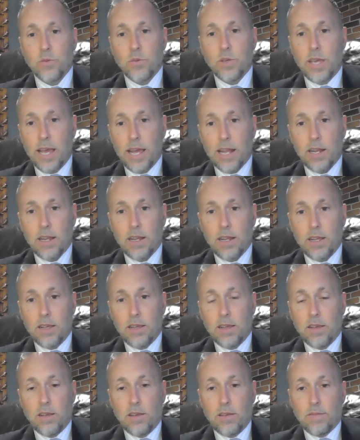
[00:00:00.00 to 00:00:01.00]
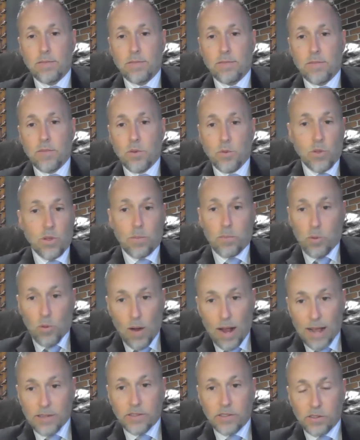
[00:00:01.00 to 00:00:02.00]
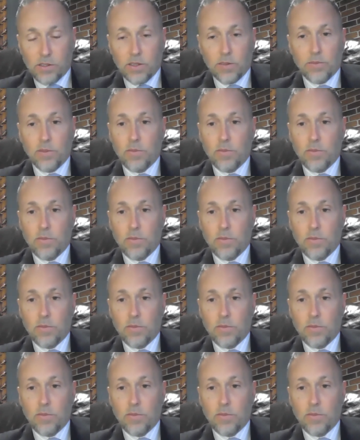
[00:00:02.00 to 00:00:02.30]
get through the process of